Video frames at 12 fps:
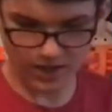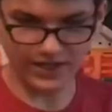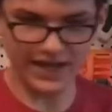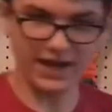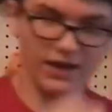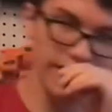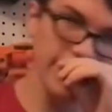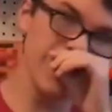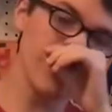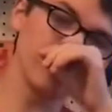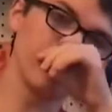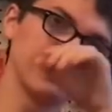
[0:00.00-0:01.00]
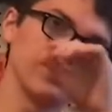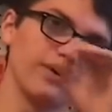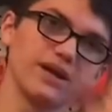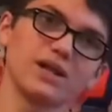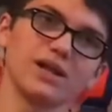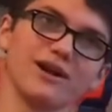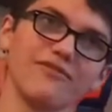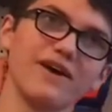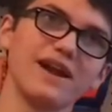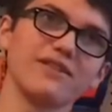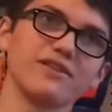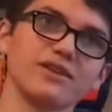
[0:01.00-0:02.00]
are yet unknown. I don't want to
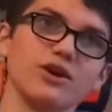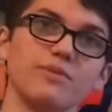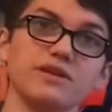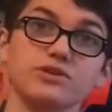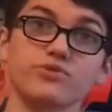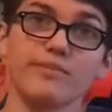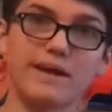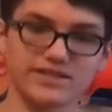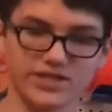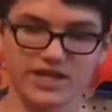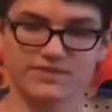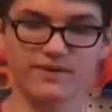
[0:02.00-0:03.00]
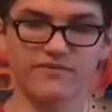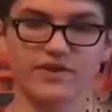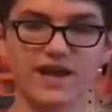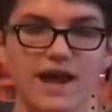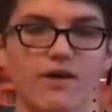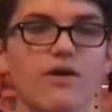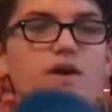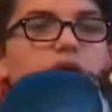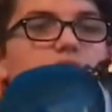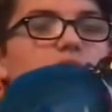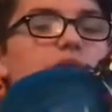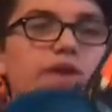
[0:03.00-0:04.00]
clarify anything though, but this one might change. But for now,
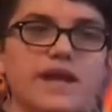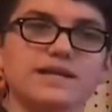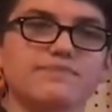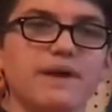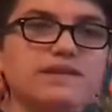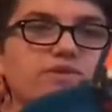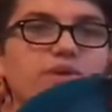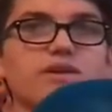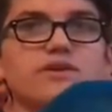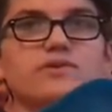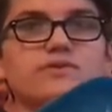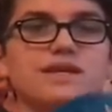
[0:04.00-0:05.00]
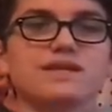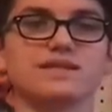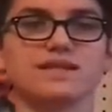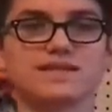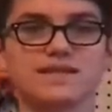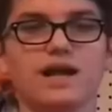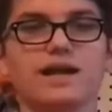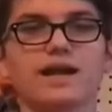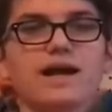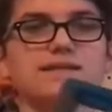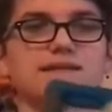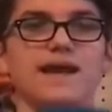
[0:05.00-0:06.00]
the next blaster we're going to use is the Sonic
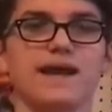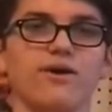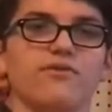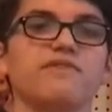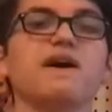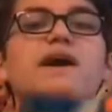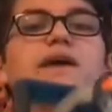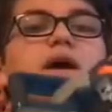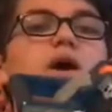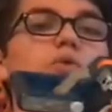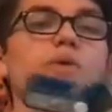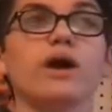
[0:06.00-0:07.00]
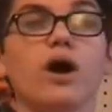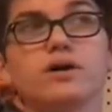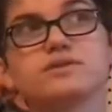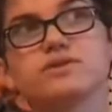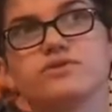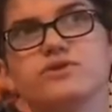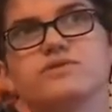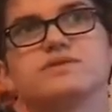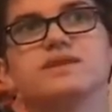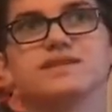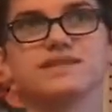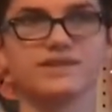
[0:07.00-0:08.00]
Ice Hailfire. We also use
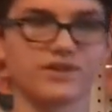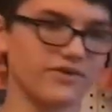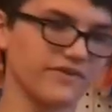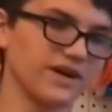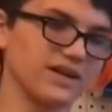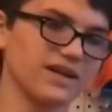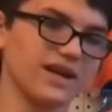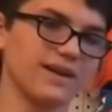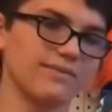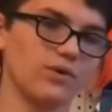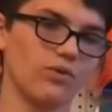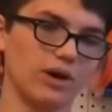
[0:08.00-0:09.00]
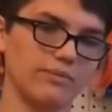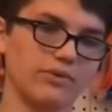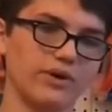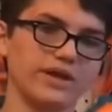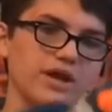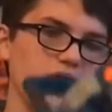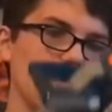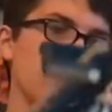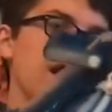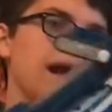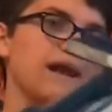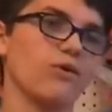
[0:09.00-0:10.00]
this in Nerf Gun Game 1.0,
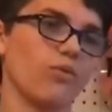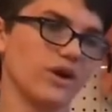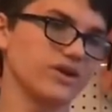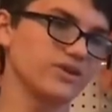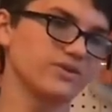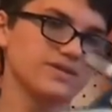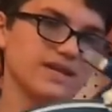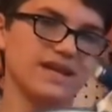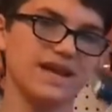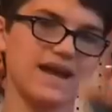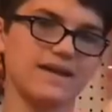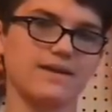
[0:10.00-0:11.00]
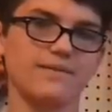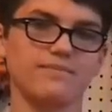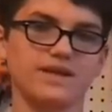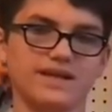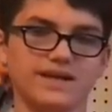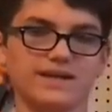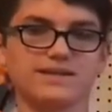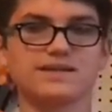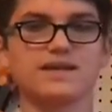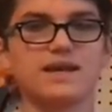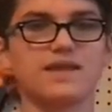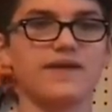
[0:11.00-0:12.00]
and I want to use it again because
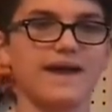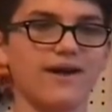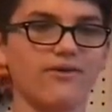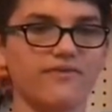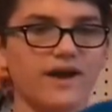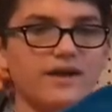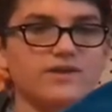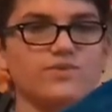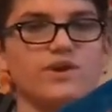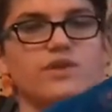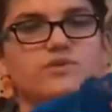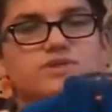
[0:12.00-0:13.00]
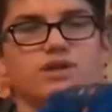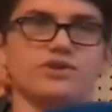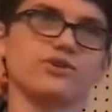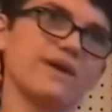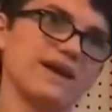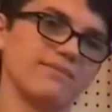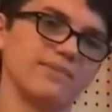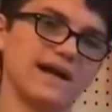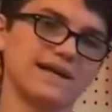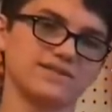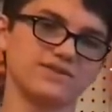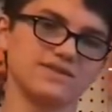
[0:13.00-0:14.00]
the Hailfire is one of those underrated
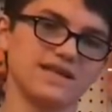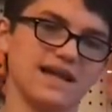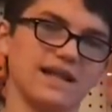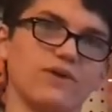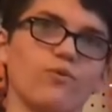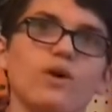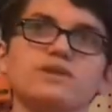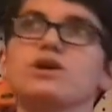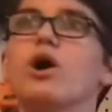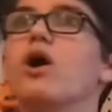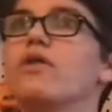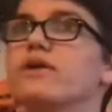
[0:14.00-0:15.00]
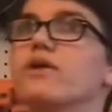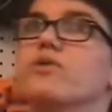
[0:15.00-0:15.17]
blasters that, like, once all the